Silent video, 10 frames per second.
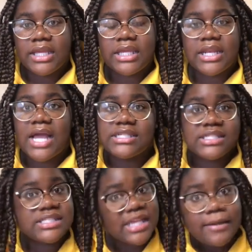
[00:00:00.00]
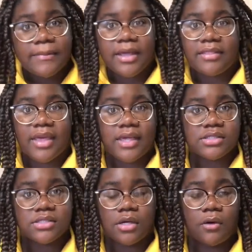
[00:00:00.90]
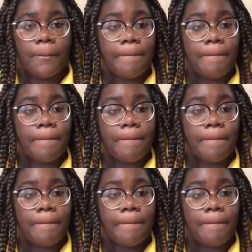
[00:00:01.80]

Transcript: and I stand by that. So,